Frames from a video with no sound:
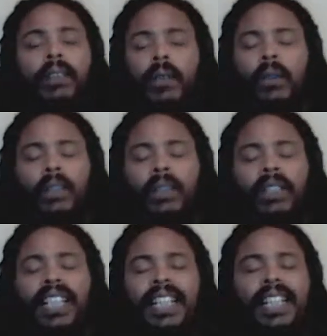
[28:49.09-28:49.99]
Don't,
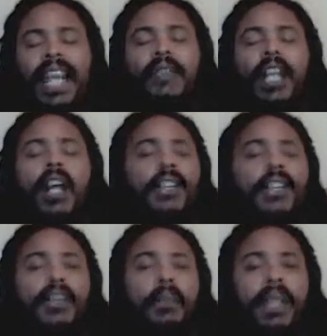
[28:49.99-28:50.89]
in that
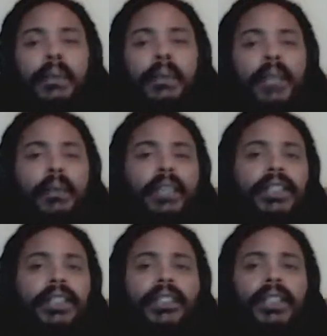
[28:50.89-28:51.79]
regard, don't be a people
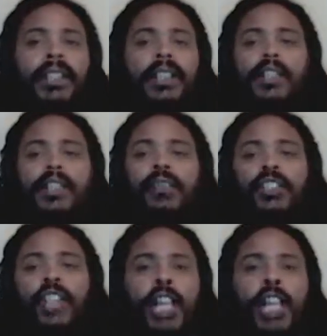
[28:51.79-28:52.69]
pleaser.
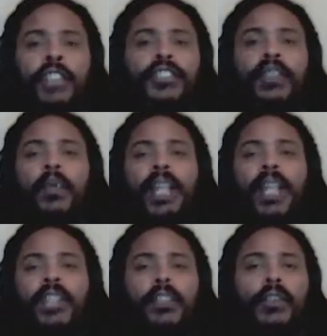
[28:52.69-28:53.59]
Don't judge
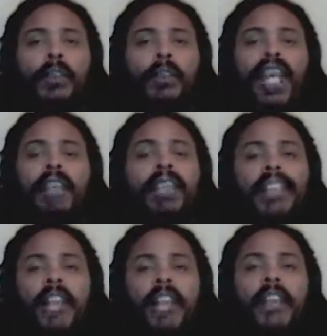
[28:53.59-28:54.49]
someone as good or bad
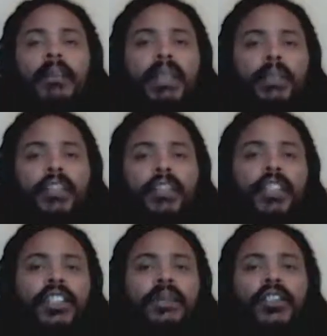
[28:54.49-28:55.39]
because other people
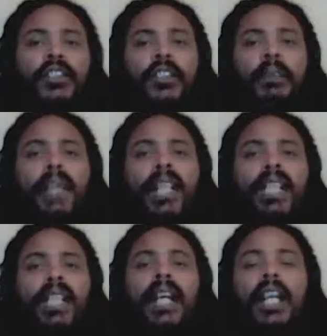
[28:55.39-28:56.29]
judge them as good or
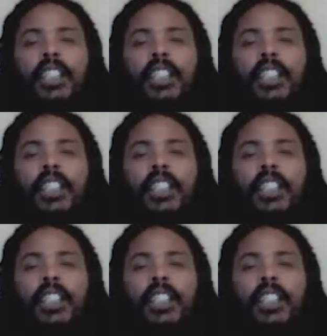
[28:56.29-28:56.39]
bad.